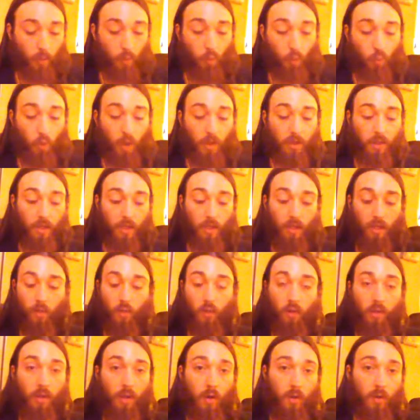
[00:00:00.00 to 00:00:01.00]
One thing you
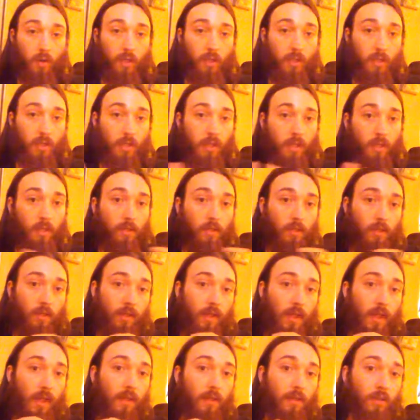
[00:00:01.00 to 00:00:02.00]
will notice is
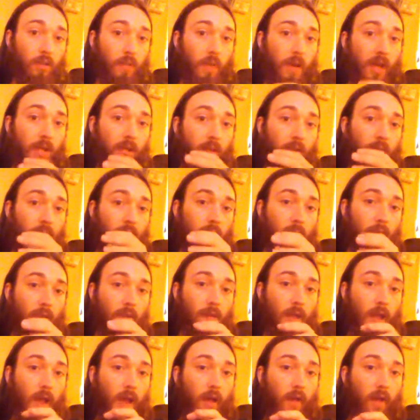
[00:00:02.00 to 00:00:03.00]
that despite
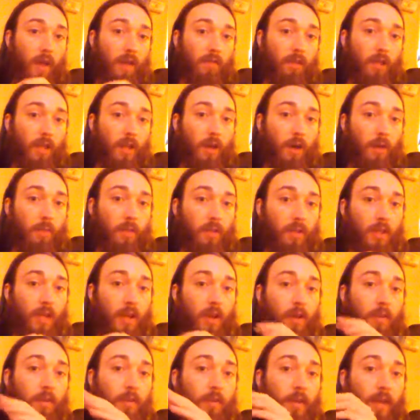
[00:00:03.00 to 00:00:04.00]
how heavily armored they
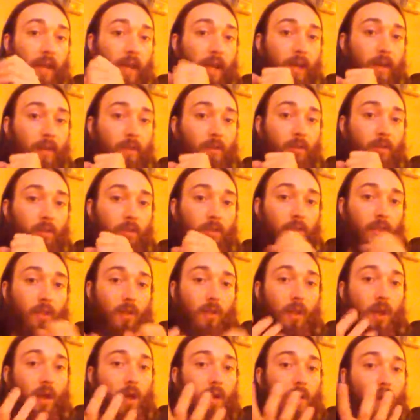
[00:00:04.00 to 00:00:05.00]
are, their hands are
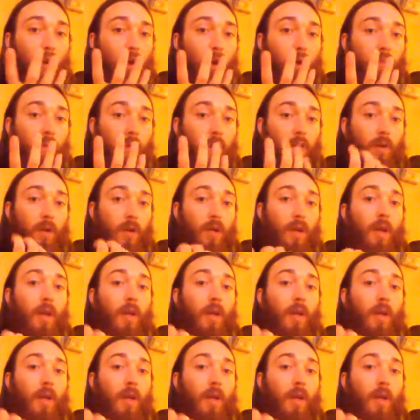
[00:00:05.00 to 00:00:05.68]
still unarmored.